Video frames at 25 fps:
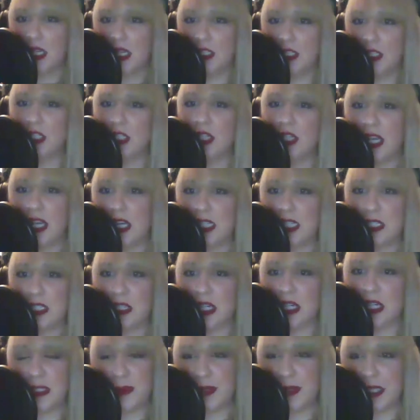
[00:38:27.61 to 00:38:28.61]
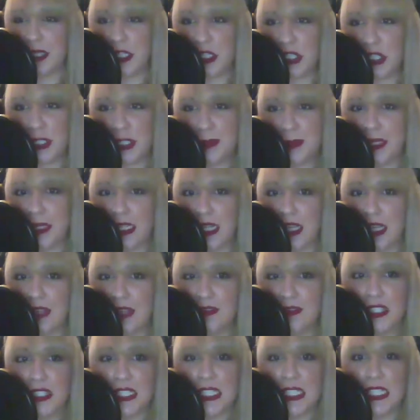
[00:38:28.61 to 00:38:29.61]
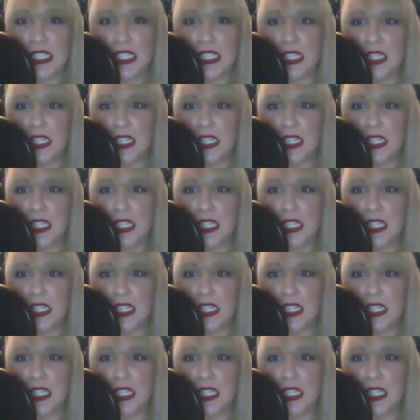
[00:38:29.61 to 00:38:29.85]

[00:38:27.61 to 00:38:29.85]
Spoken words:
to characterize religious beliefs,